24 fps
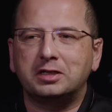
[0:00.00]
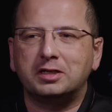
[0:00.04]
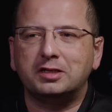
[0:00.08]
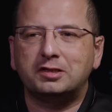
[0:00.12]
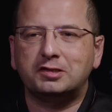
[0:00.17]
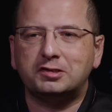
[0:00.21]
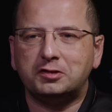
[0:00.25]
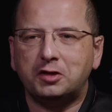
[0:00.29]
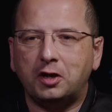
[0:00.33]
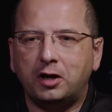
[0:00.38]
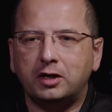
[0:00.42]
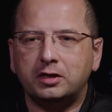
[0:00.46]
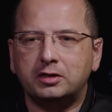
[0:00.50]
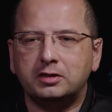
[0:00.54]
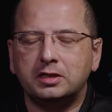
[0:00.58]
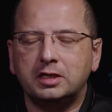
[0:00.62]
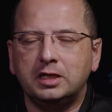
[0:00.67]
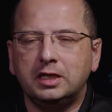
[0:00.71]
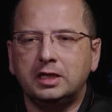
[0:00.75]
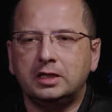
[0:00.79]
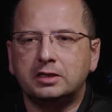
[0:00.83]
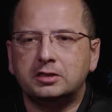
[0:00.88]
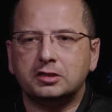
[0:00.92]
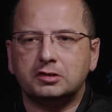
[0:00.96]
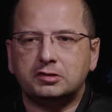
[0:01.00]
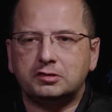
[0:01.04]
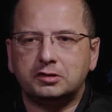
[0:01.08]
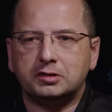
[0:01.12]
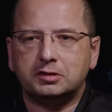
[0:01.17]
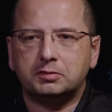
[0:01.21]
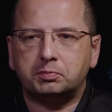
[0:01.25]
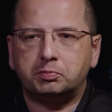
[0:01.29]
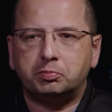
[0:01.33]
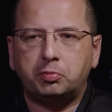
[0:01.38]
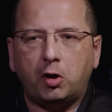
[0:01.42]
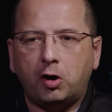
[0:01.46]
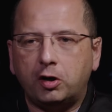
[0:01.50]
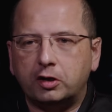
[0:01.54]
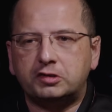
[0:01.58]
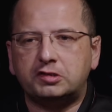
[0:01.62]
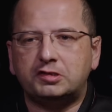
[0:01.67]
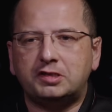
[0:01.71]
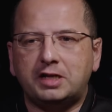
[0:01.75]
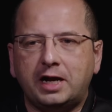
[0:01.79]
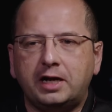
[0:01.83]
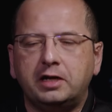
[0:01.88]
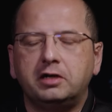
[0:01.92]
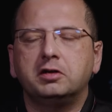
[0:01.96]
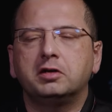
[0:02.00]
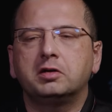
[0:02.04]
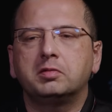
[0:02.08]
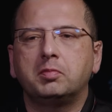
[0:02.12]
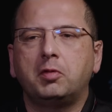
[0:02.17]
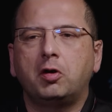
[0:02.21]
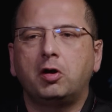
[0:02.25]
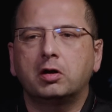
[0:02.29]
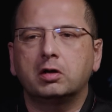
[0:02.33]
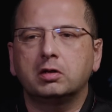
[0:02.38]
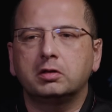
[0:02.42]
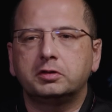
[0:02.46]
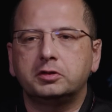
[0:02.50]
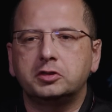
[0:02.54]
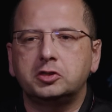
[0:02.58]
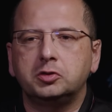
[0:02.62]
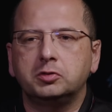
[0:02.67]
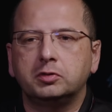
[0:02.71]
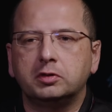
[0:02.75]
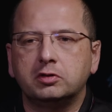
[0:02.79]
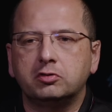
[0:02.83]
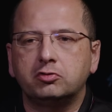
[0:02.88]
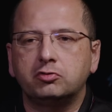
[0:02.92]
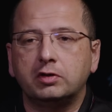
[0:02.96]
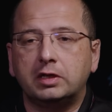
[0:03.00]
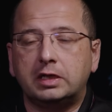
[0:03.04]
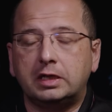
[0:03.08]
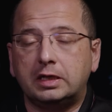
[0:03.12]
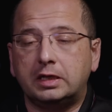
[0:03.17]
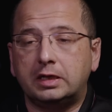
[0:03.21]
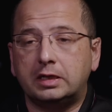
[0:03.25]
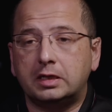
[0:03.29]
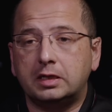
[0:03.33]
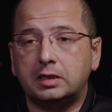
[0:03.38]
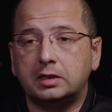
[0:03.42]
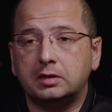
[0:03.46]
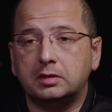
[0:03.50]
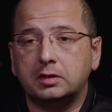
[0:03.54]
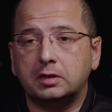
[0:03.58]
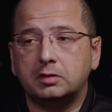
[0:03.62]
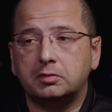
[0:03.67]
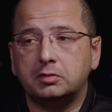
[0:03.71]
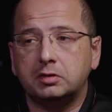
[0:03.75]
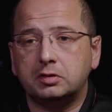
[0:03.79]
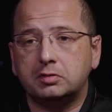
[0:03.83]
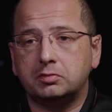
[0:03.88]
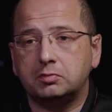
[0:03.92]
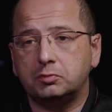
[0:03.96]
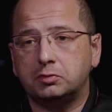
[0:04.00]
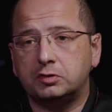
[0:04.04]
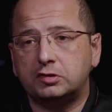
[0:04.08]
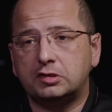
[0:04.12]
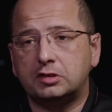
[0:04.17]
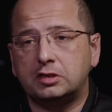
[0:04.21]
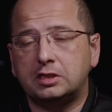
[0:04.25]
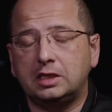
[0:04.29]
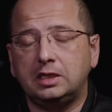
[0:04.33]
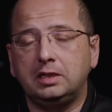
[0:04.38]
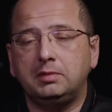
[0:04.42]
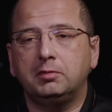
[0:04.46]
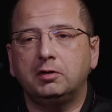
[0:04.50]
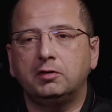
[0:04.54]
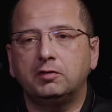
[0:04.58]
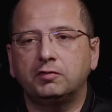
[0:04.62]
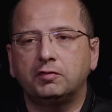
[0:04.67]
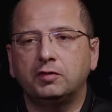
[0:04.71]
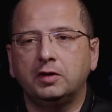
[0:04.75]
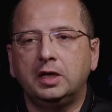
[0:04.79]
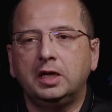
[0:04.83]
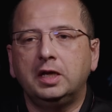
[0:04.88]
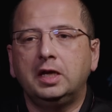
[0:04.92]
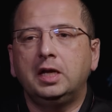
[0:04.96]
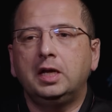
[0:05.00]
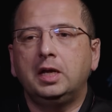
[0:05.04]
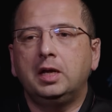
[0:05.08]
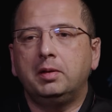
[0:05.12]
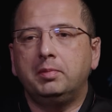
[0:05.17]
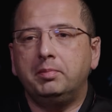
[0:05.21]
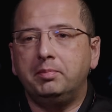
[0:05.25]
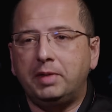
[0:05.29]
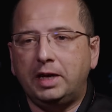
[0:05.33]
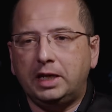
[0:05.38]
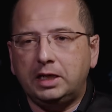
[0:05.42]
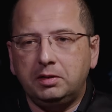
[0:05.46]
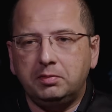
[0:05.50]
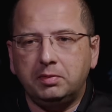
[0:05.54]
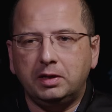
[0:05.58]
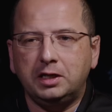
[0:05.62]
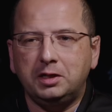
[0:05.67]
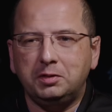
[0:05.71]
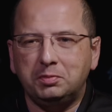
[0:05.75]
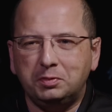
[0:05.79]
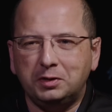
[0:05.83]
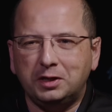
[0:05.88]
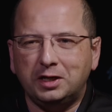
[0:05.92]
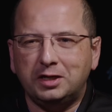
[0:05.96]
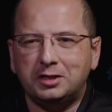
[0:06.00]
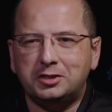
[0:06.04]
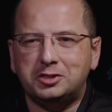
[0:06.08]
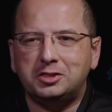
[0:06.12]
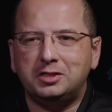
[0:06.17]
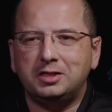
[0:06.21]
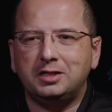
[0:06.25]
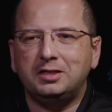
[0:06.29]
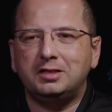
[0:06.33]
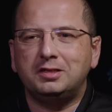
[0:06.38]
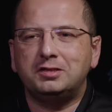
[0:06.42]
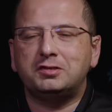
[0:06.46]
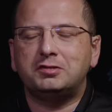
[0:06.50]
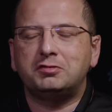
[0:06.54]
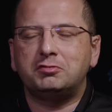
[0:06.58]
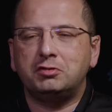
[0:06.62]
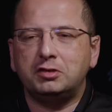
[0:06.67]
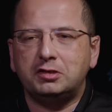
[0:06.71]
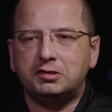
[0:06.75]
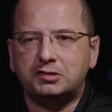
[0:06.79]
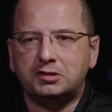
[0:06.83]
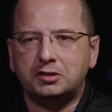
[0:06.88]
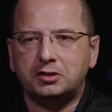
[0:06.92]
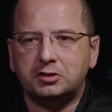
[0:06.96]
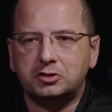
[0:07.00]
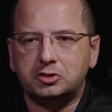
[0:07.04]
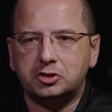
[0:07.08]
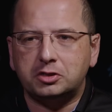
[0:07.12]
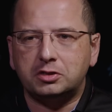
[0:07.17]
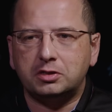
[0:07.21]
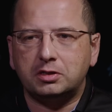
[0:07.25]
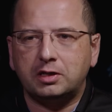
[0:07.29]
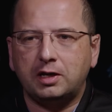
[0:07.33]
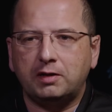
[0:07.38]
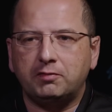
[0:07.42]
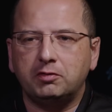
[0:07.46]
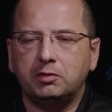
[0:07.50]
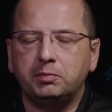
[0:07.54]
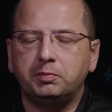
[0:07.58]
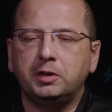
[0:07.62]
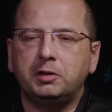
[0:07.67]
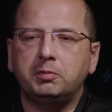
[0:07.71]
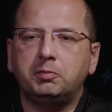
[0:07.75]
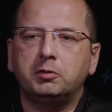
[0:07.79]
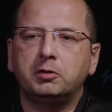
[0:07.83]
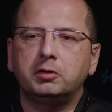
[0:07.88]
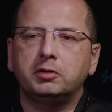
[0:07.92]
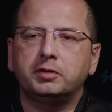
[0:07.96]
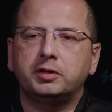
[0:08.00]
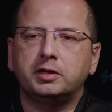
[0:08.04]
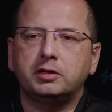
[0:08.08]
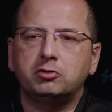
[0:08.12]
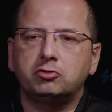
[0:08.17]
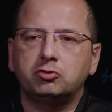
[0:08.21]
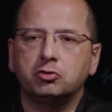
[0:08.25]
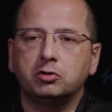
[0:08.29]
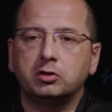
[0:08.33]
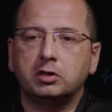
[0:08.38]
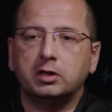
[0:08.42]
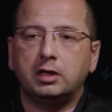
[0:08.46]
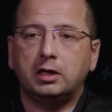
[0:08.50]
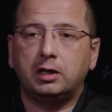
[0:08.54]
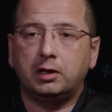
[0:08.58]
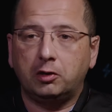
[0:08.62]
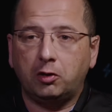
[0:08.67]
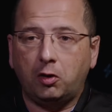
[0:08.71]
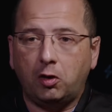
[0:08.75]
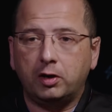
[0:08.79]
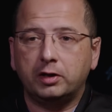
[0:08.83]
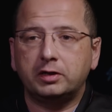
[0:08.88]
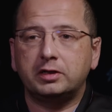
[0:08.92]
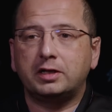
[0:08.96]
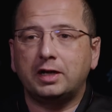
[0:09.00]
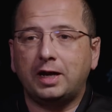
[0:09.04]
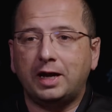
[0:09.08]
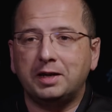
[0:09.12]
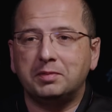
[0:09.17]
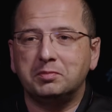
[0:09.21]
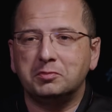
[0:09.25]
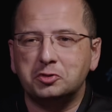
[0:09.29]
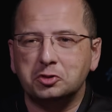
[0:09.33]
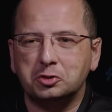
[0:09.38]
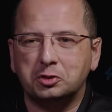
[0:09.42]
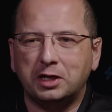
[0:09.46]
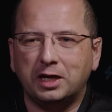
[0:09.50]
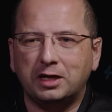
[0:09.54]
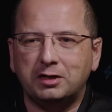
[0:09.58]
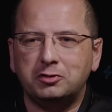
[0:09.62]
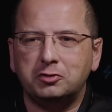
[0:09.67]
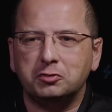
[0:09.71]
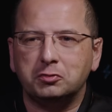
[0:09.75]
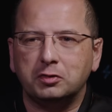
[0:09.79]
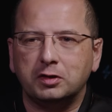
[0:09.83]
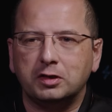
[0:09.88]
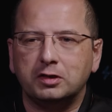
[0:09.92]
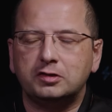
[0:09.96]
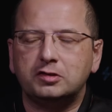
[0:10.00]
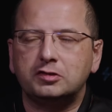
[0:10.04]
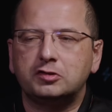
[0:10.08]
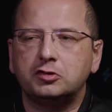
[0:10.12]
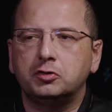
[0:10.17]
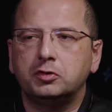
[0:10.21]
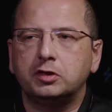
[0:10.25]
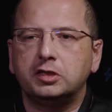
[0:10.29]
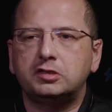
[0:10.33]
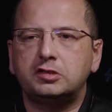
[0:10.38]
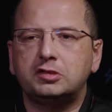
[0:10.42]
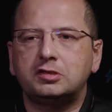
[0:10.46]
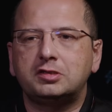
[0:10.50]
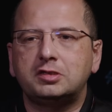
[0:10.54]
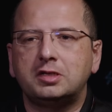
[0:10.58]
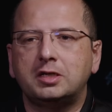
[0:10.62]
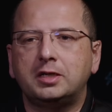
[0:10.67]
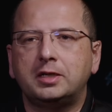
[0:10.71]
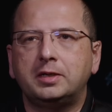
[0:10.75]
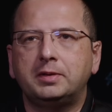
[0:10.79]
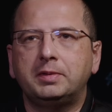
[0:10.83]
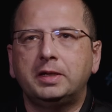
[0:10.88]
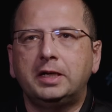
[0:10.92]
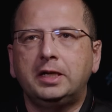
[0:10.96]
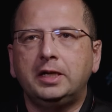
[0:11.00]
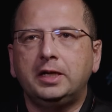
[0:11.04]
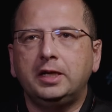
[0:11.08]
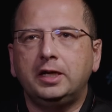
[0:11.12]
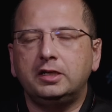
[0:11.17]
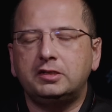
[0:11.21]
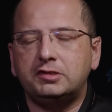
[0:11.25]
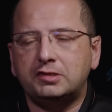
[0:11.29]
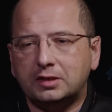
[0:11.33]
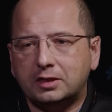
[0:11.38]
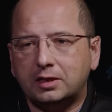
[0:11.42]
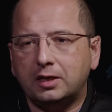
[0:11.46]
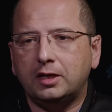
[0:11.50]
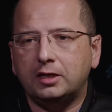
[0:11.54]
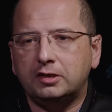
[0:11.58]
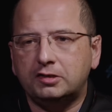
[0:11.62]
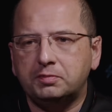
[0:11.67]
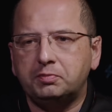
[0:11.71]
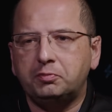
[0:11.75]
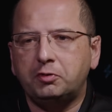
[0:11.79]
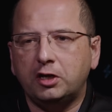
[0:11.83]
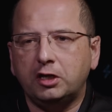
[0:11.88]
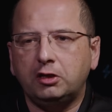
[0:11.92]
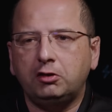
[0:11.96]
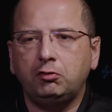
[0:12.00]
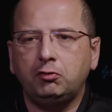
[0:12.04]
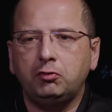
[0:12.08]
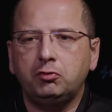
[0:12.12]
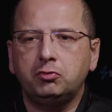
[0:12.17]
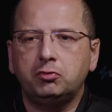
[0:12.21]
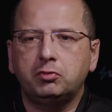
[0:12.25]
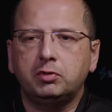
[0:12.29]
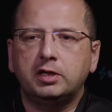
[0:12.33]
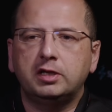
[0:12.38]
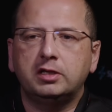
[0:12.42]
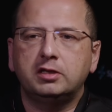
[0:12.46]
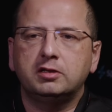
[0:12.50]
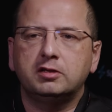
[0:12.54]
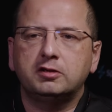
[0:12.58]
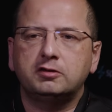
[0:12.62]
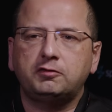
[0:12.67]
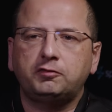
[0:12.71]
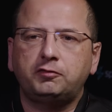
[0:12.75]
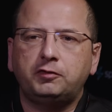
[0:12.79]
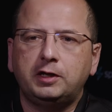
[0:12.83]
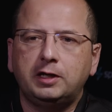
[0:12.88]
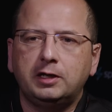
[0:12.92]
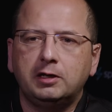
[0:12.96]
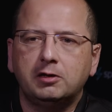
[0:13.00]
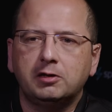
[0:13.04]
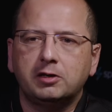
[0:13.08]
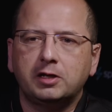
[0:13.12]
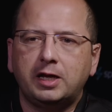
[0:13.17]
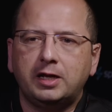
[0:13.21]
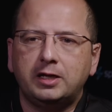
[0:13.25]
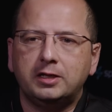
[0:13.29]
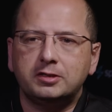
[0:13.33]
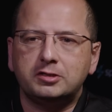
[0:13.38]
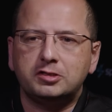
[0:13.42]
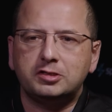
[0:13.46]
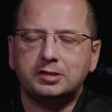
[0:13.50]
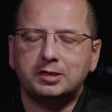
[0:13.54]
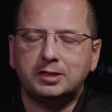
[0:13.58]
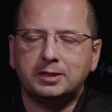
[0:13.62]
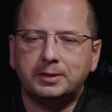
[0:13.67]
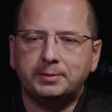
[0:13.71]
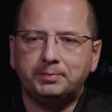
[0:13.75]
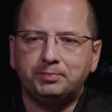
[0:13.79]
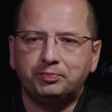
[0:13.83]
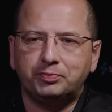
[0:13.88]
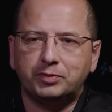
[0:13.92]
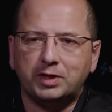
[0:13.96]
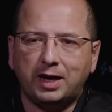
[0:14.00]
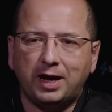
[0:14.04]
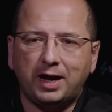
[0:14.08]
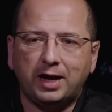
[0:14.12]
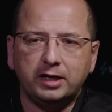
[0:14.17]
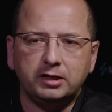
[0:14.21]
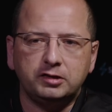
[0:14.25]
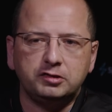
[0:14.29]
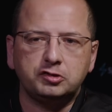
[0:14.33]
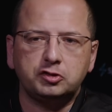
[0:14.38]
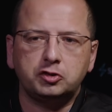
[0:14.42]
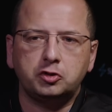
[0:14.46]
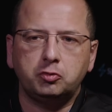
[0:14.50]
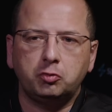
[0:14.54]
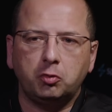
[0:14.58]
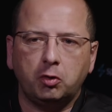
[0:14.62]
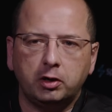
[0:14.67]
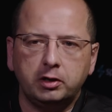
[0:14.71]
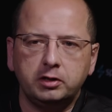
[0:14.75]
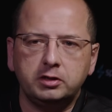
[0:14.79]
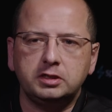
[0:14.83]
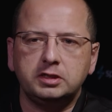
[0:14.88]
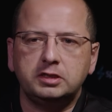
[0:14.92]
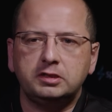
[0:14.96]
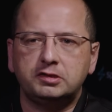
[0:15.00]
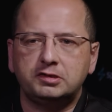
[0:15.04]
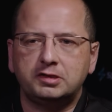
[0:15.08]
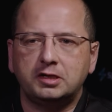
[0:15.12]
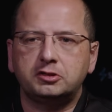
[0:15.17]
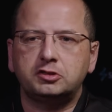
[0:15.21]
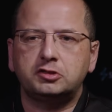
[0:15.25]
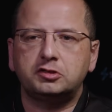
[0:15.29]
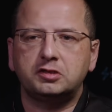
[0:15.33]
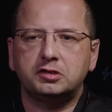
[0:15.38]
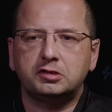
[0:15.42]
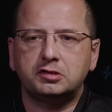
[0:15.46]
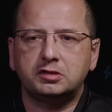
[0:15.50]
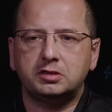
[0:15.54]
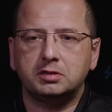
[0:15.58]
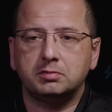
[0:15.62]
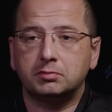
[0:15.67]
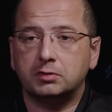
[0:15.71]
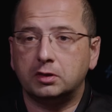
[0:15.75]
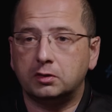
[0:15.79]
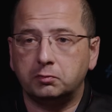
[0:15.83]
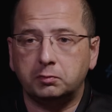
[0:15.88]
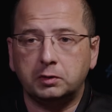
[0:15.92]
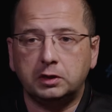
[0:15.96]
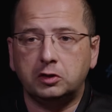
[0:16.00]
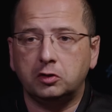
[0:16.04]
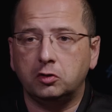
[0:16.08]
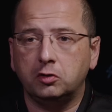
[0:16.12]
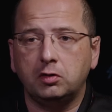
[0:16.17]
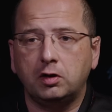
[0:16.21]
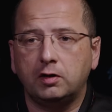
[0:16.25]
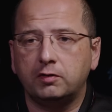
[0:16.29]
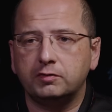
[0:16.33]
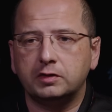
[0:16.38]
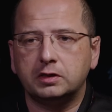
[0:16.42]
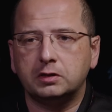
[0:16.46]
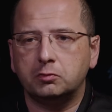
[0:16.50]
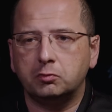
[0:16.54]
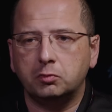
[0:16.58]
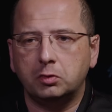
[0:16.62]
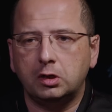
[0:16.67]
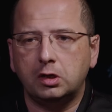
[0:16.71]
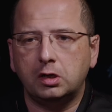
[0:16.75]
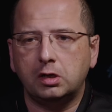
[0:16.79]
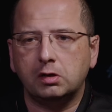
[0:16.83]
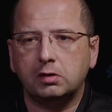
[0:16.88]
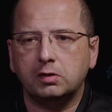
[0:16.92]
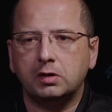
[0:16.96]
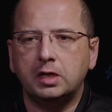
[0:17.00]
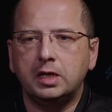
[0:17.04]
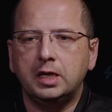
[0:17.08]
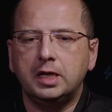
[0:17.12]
It's not just a bog standard model that you can train. And it, it was a team of many, many PhDs, research level people that took a long time to get to this. So it's, uh, it's, a, it's a breakthrough in this field and it's uh, the highest quality such system that we know of in the world.